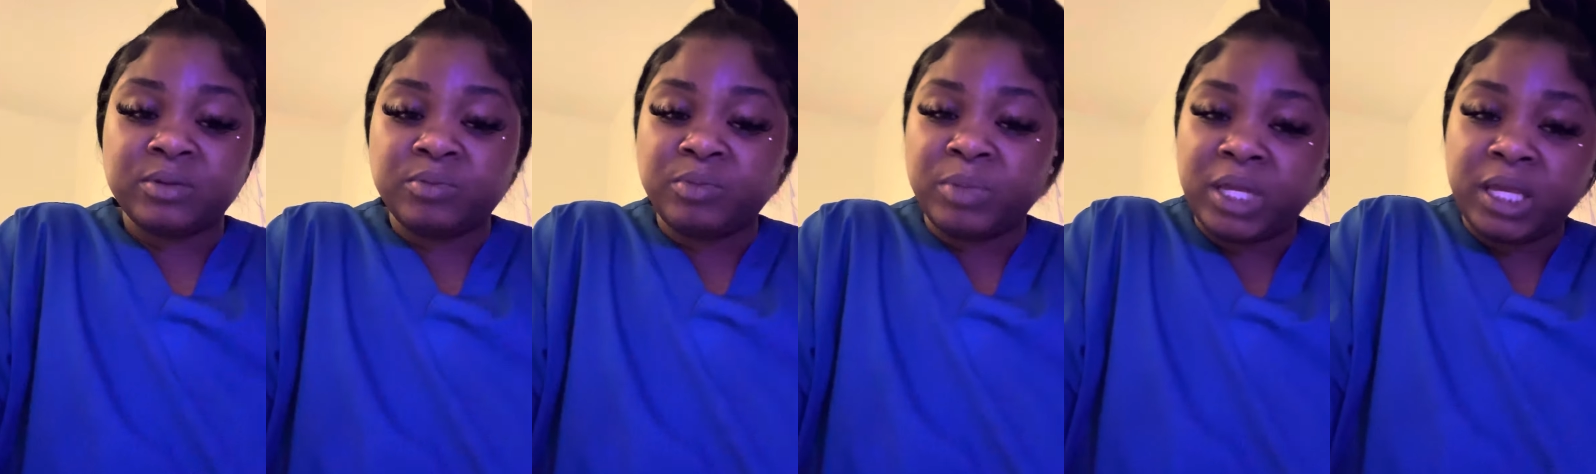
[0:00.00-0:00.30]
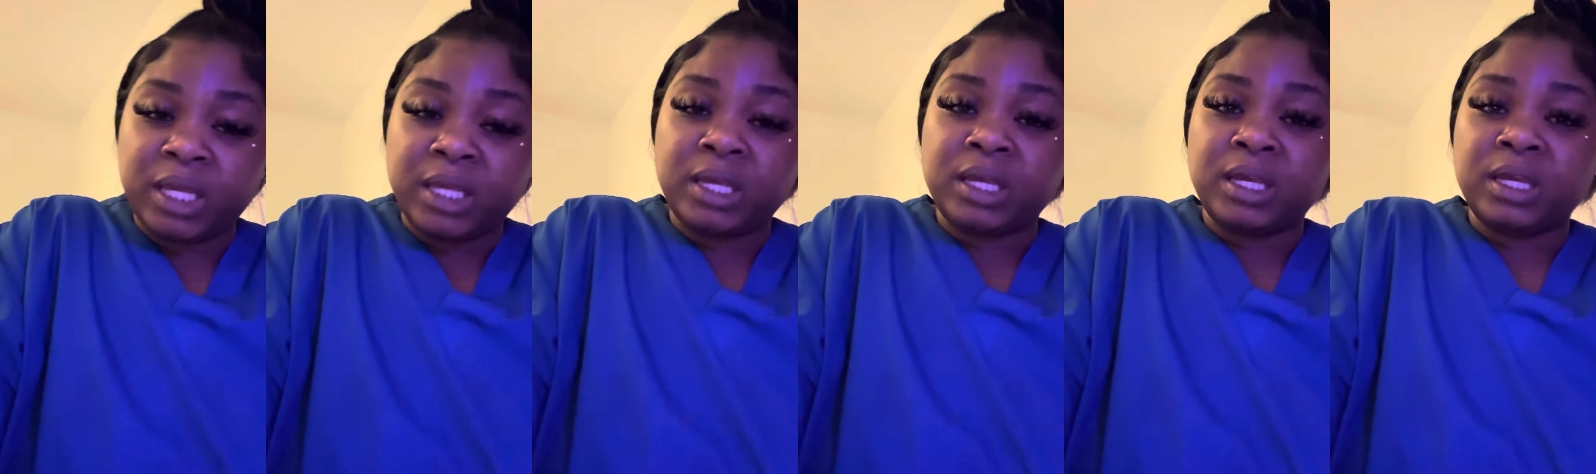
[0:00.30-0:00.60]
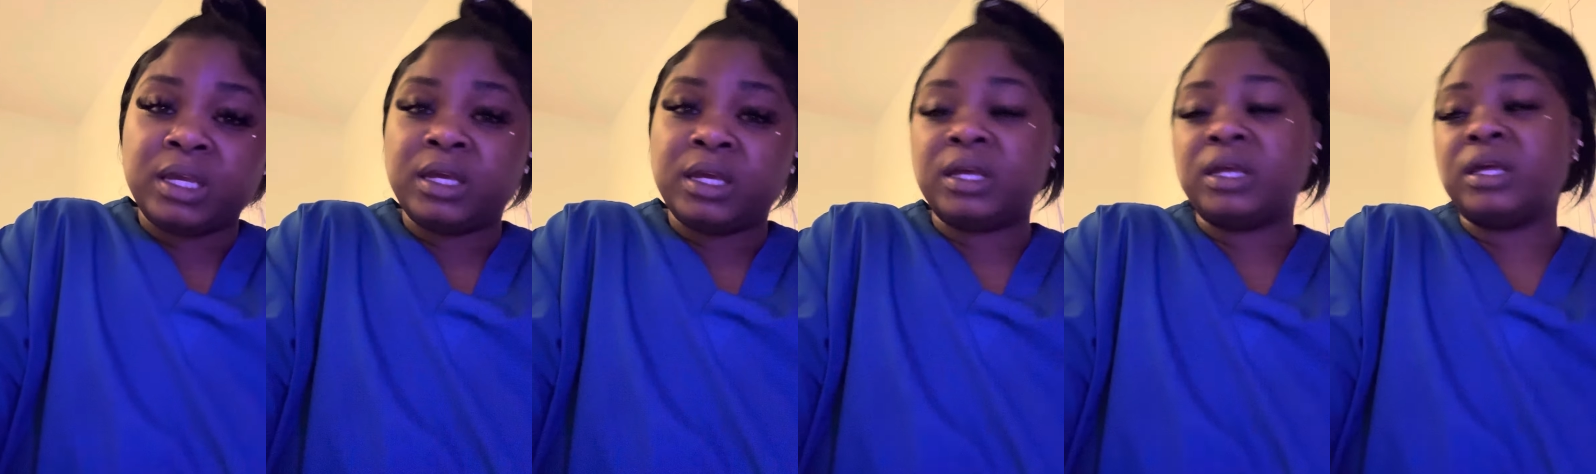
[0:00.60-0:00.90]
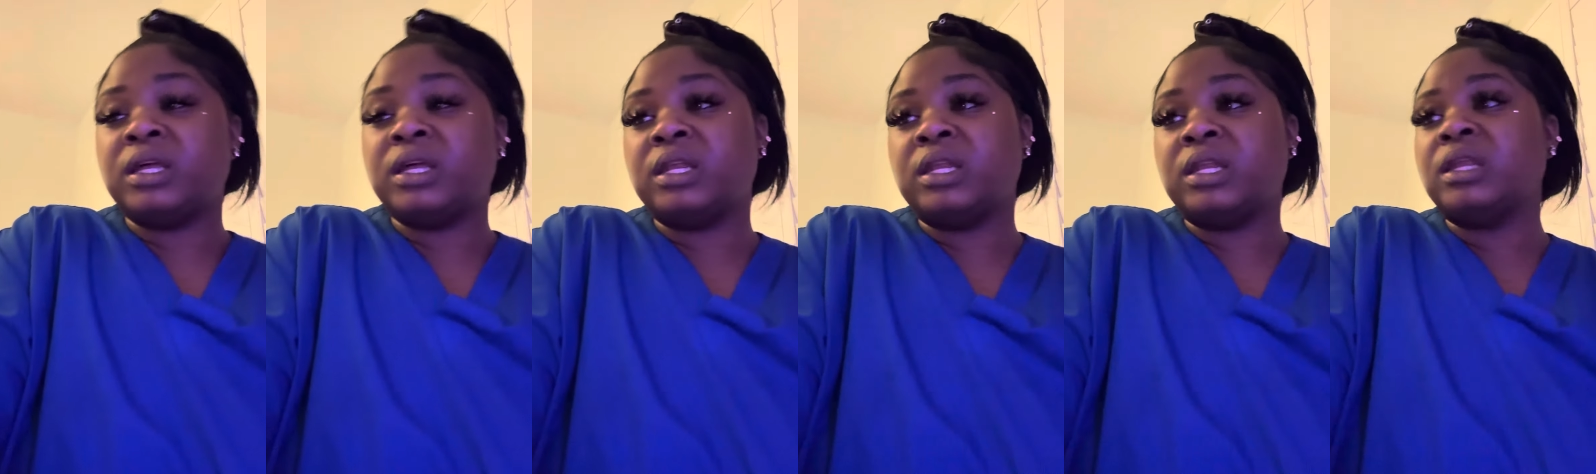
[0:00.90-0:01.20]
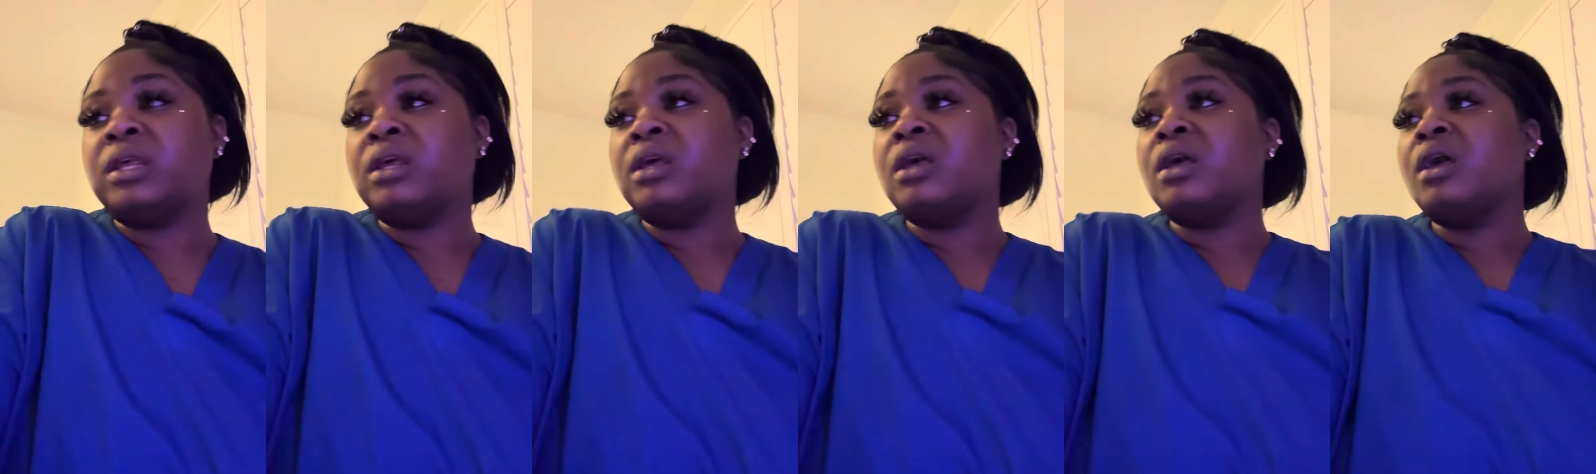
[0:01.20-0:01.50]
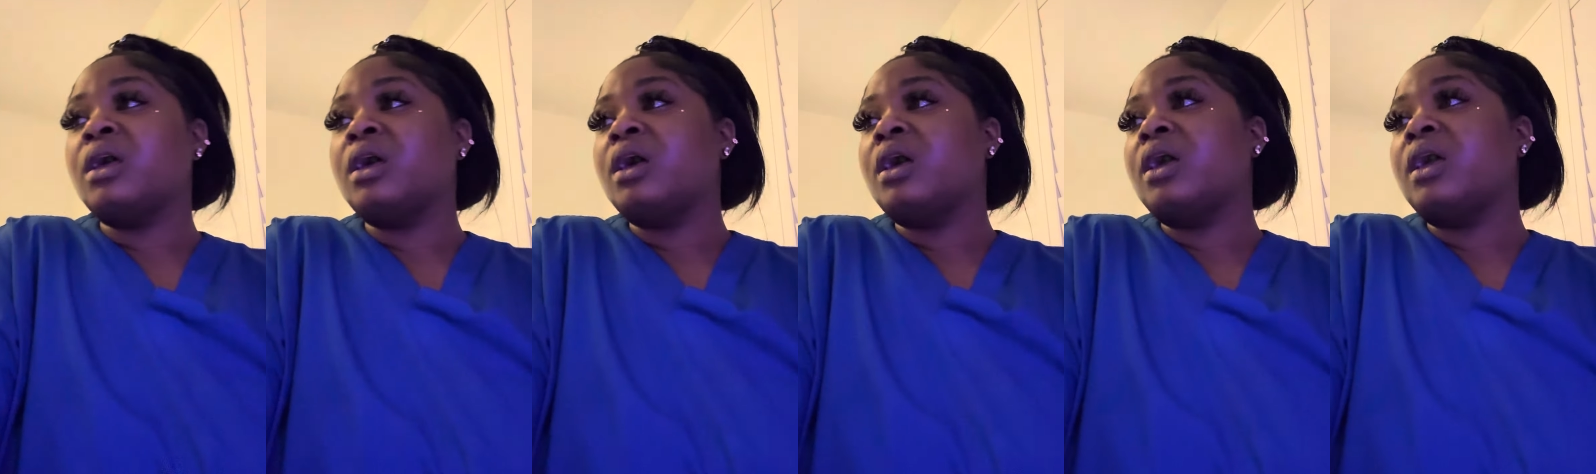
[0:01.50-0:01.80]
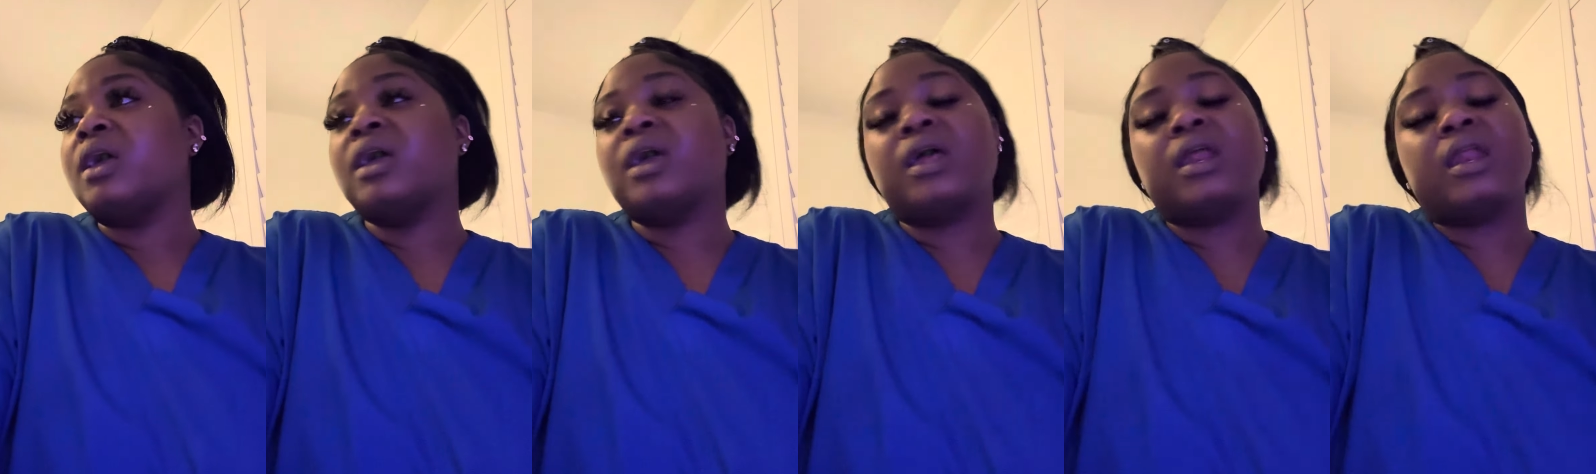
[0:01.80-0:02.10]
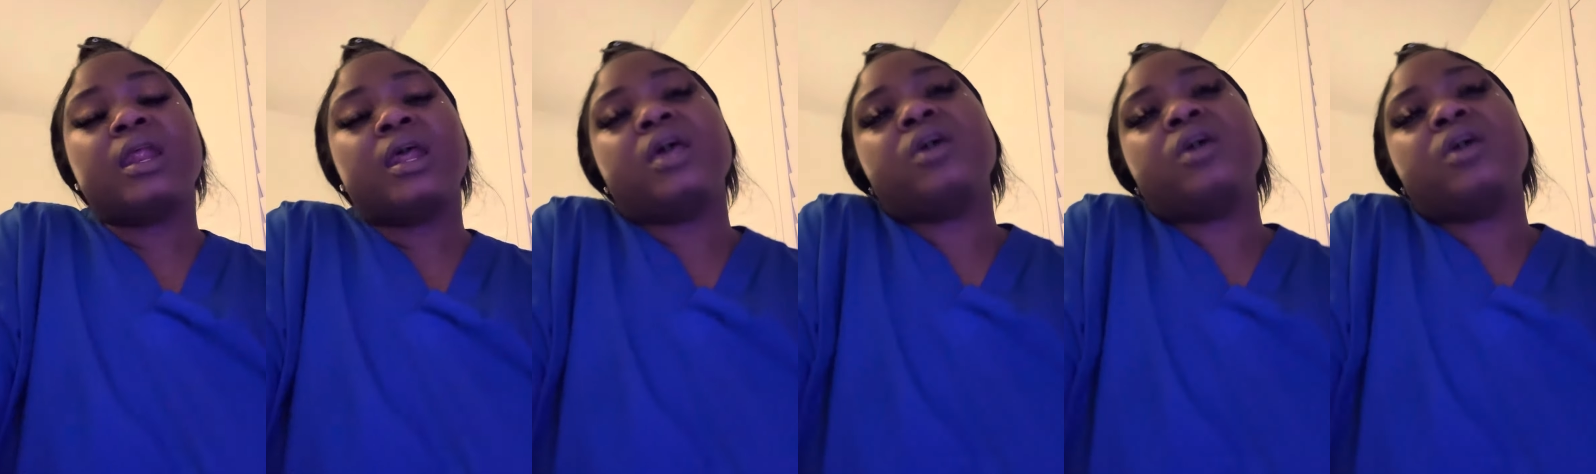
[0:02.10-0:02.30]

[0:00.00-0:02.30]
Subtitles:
me. And